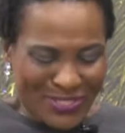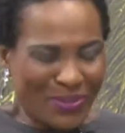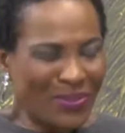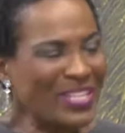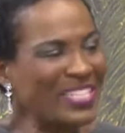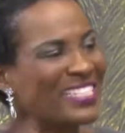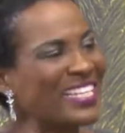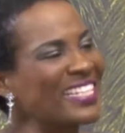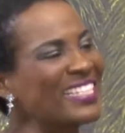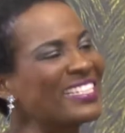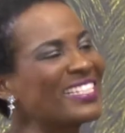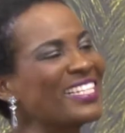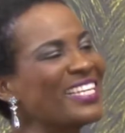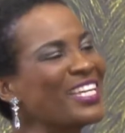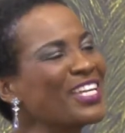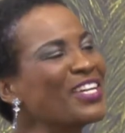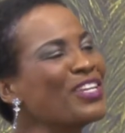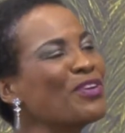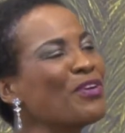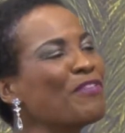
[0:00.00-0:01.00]
So is
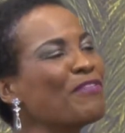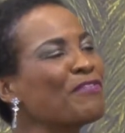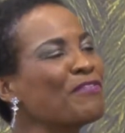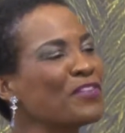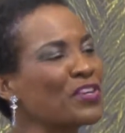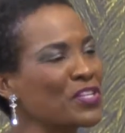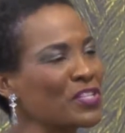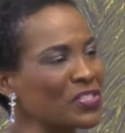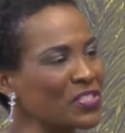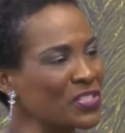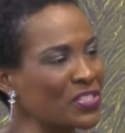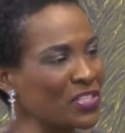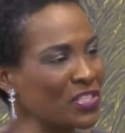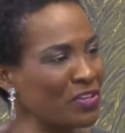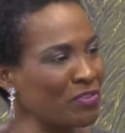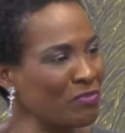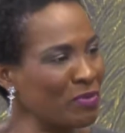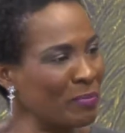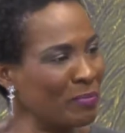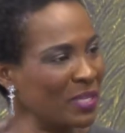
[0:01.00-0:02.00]
Antigua your first
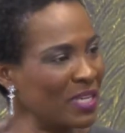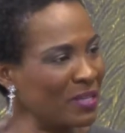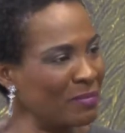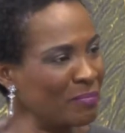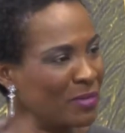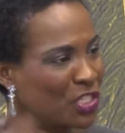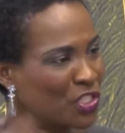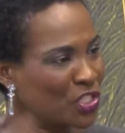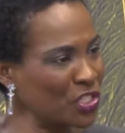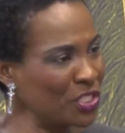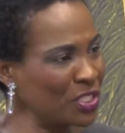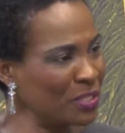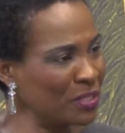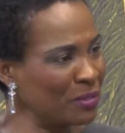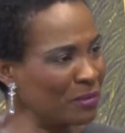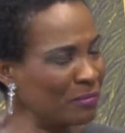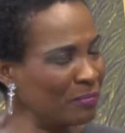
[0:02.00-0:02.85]
Caribbean mission?